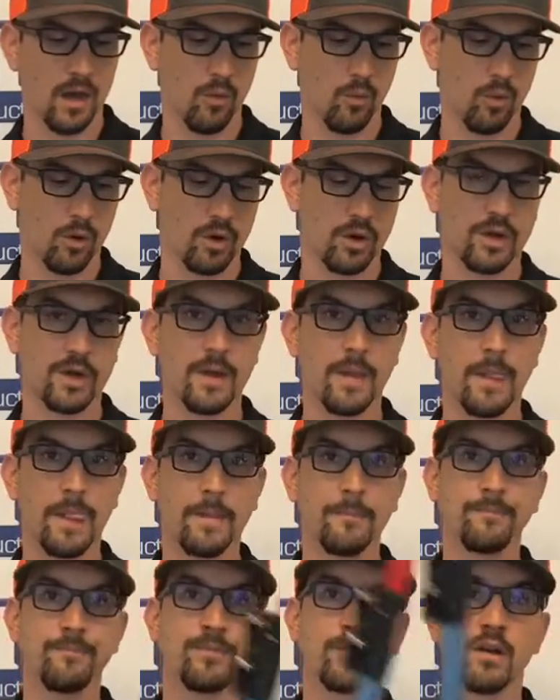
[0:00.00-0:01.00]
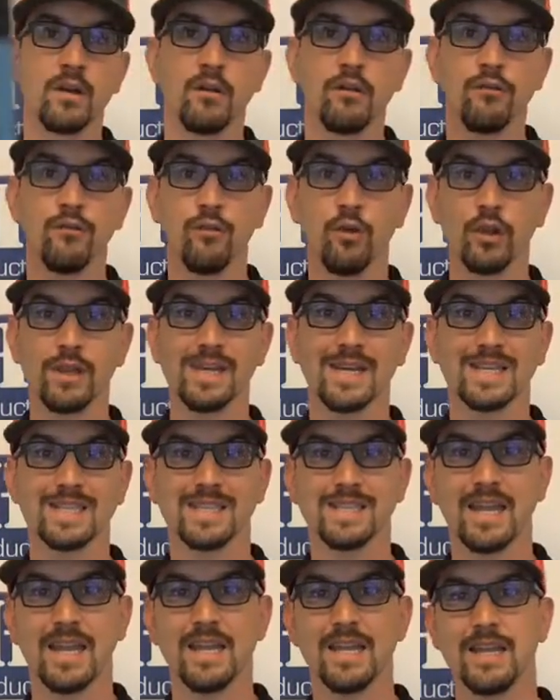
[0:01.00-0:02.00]
work. Fully
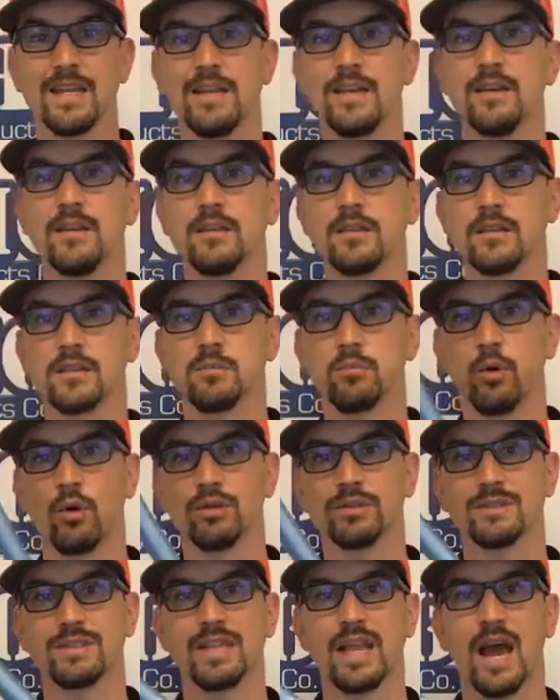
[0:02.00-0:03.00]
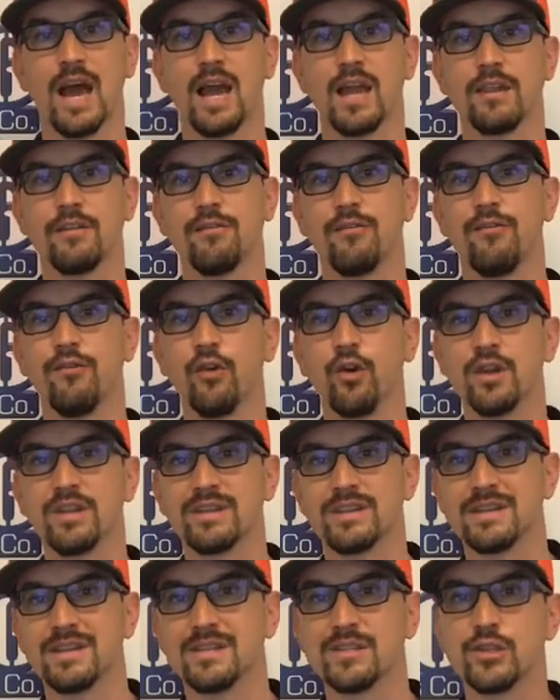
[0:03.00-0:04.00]
extended, this pole is 9
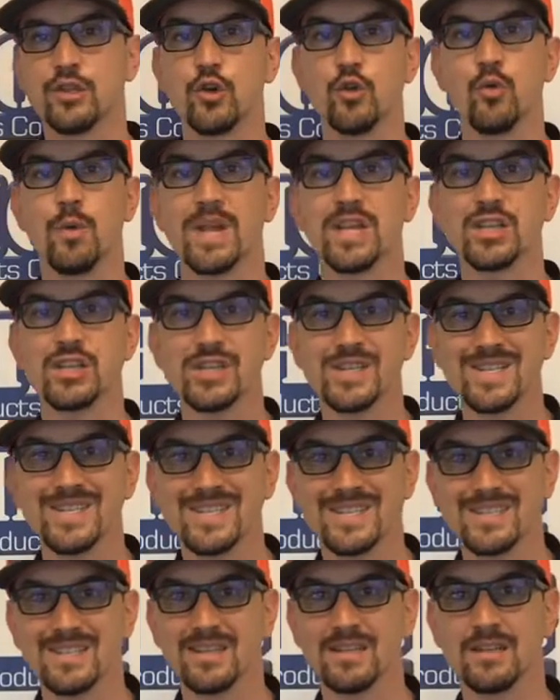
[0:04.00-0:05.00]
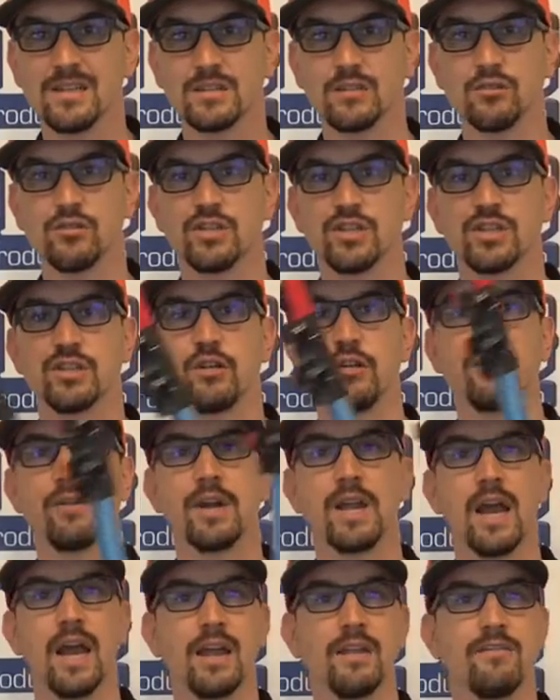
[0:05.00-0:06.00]
foot 2 inches, so just over
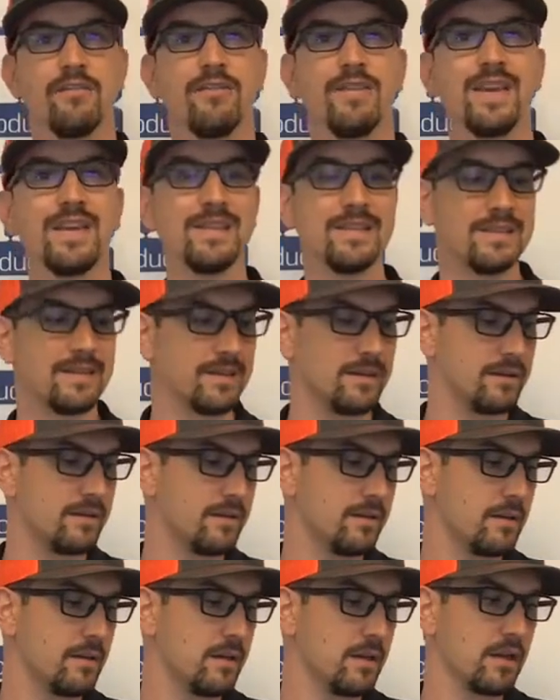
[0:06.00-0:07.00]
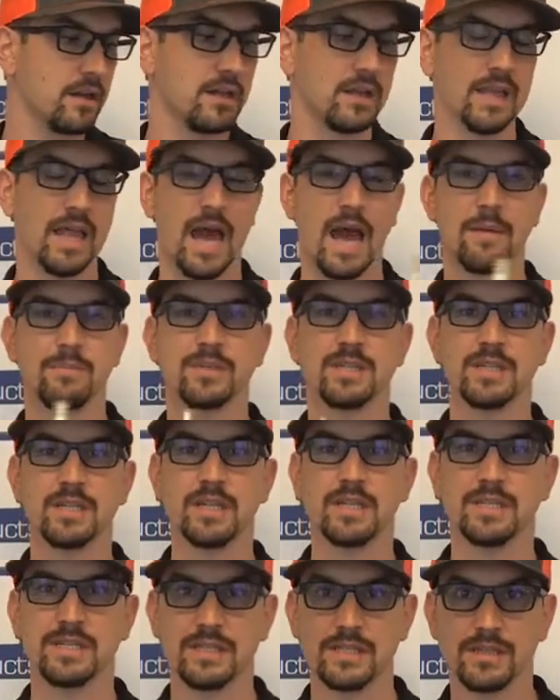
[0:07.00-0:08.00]
9 feet. Collapsed,
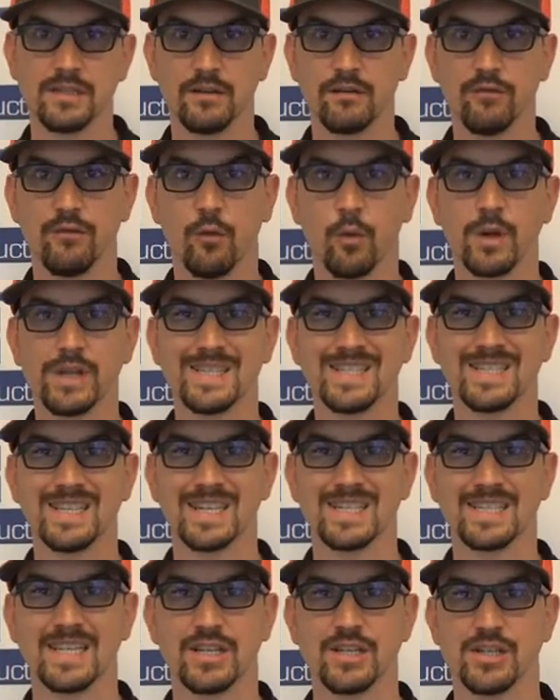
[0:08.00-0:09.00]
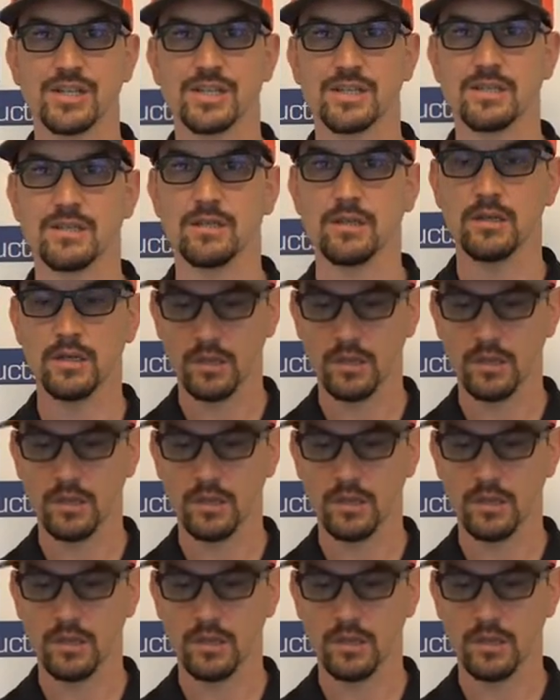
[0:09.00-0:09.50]
it's 46 inches,